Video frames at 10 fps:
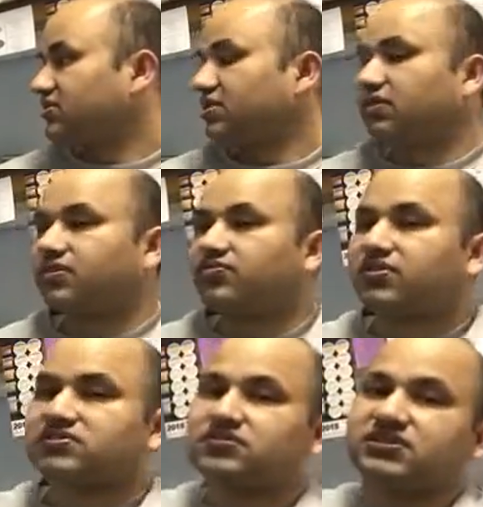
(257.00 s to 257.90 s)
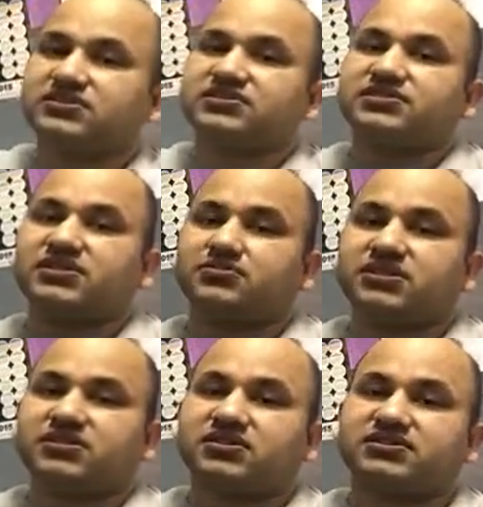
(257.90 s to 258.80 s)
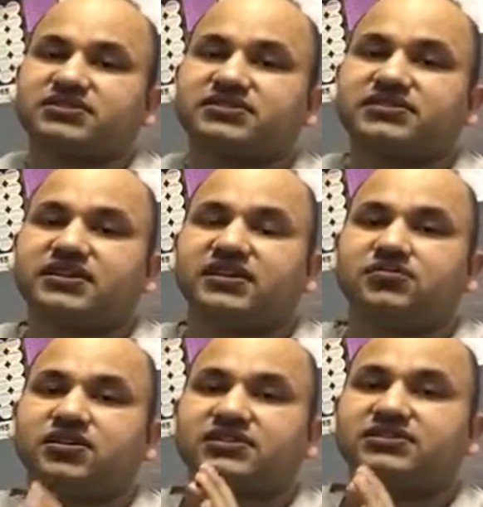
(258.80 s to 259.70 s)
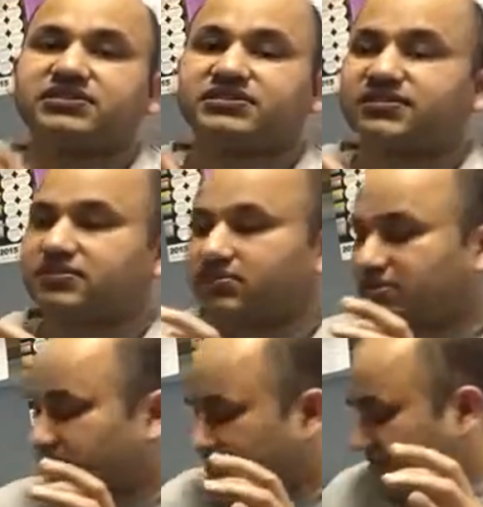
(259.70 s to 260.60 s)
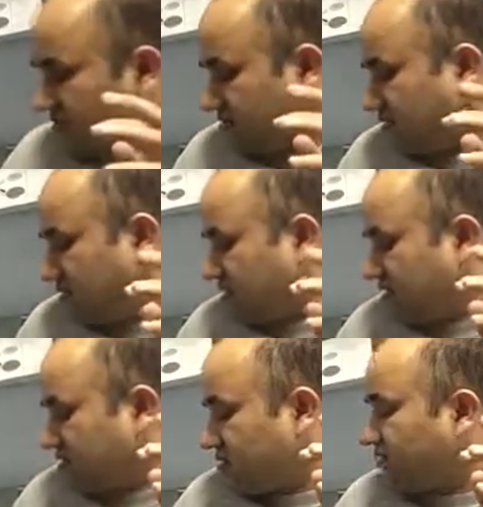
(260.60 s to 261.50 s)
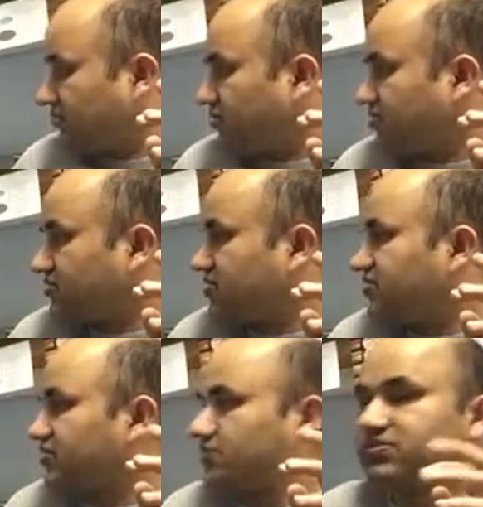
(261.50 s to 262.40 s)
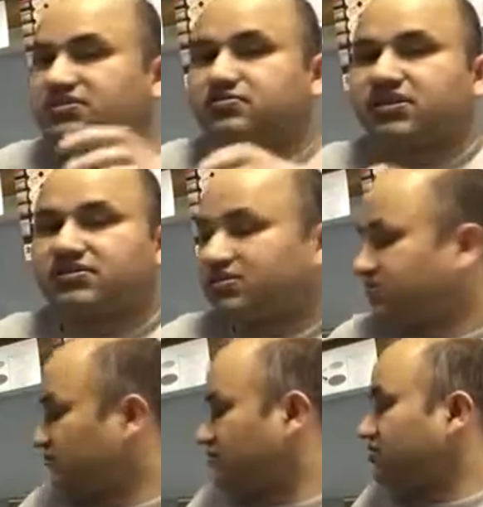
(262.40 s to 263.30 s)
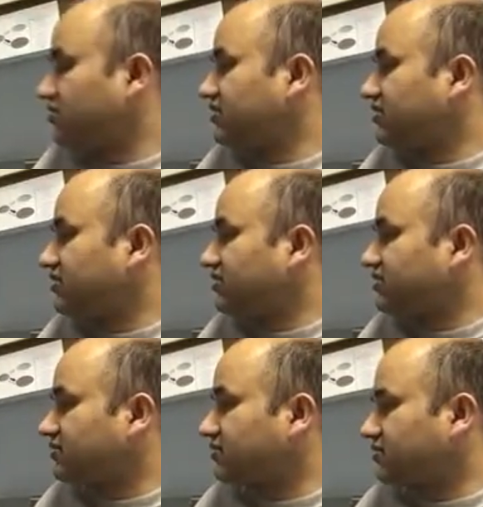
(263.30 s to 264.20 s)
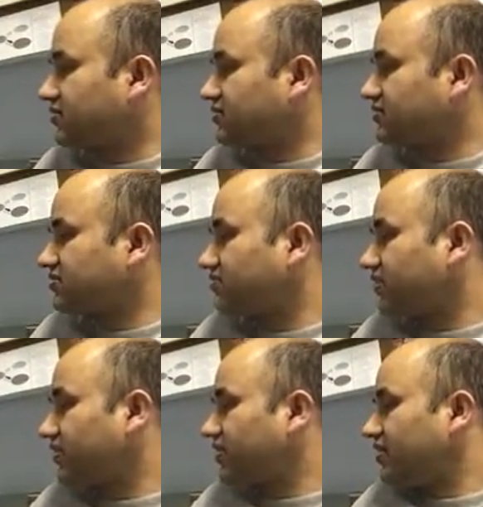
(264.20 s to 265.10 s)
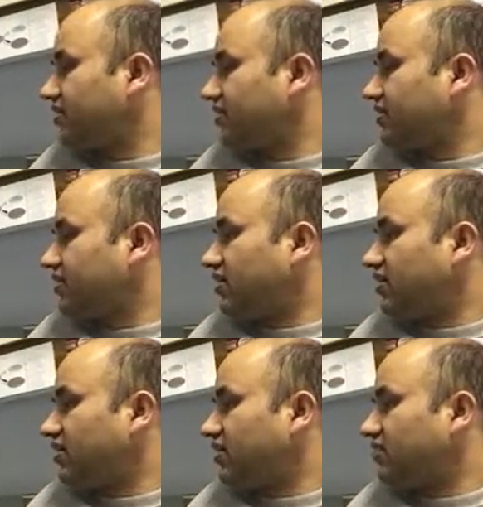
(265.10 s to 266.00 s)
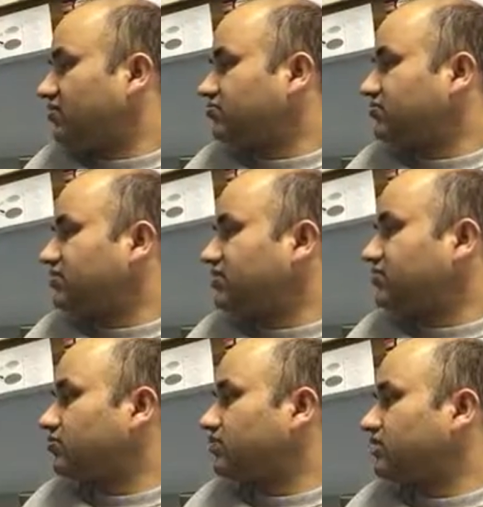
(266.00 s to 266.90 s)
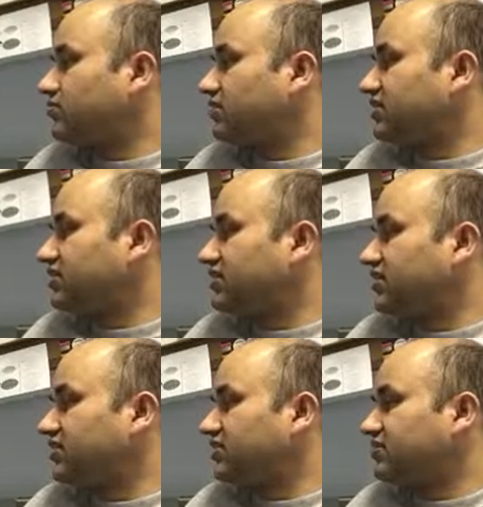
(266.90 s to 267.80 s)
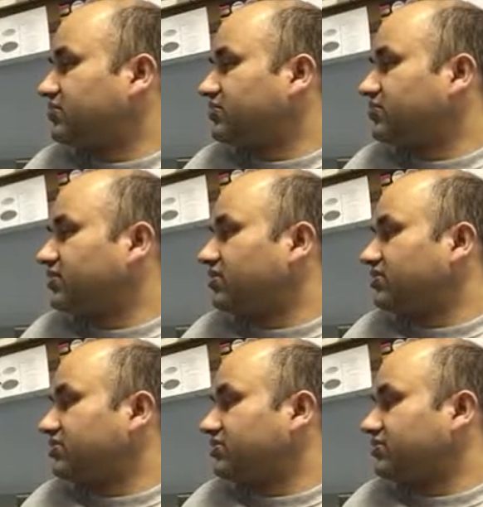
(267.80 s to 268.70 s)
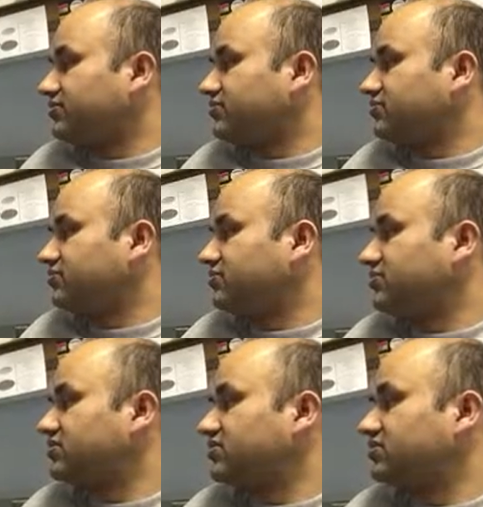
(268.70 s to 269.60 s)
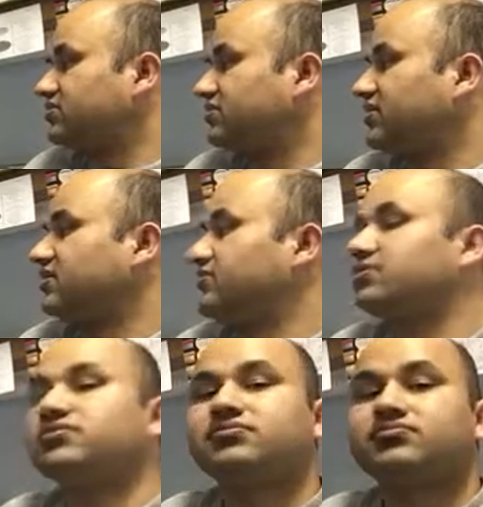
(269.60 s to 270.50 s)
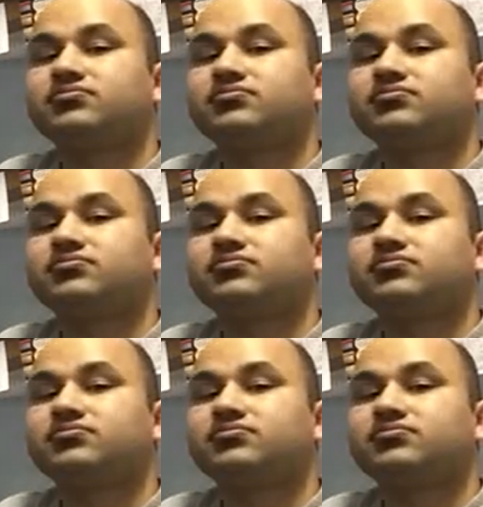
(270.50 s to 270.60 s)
The first one is direct methods, and the second one is indirect methods. So let us talk about the direct methods. So in the direct methods, there is only one antibody is used, which is labeled,